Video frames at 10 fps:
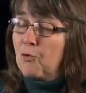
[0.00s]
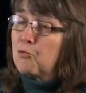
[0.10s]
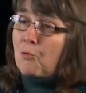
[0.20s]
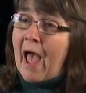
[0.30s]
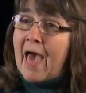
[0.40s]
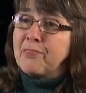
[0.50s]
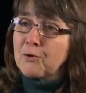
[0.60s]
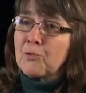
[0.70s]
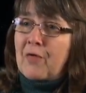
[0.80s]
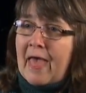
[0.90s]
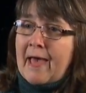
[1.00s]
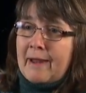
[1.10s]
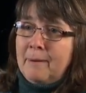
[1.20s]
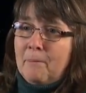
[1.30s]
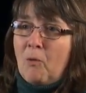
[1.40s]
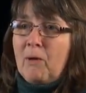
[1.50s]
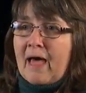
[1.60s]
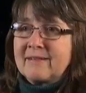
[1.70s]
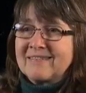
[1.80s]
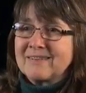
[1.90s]
rather than
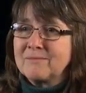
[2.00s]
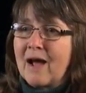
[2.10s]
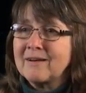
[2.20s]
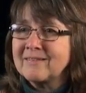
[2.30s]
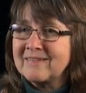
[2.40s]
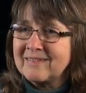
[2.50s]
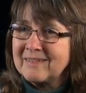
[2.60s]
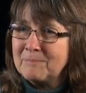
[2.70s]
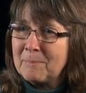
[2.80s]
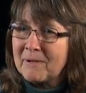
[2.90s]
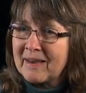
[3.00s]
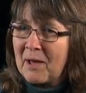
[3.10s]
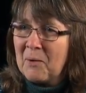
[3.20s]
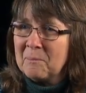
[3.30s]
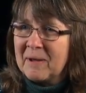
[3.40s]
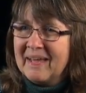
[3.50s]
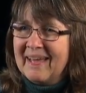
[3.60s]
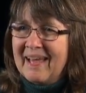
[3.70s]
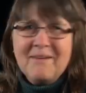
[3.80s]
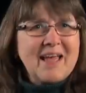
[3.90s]
mobilizing some doctors to see people at home.
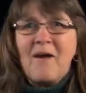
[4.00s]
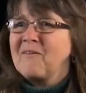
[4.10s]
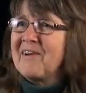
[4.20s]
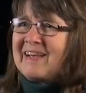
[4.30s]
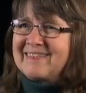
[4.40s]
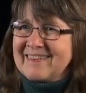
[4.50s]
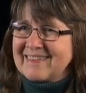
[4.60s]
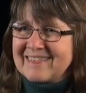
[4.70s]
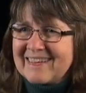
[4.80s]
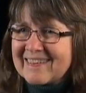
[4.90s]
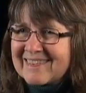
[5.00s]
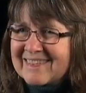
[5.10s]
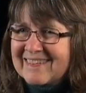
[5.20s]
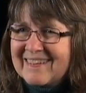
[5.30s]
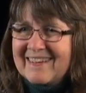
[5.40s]
How crazy is this?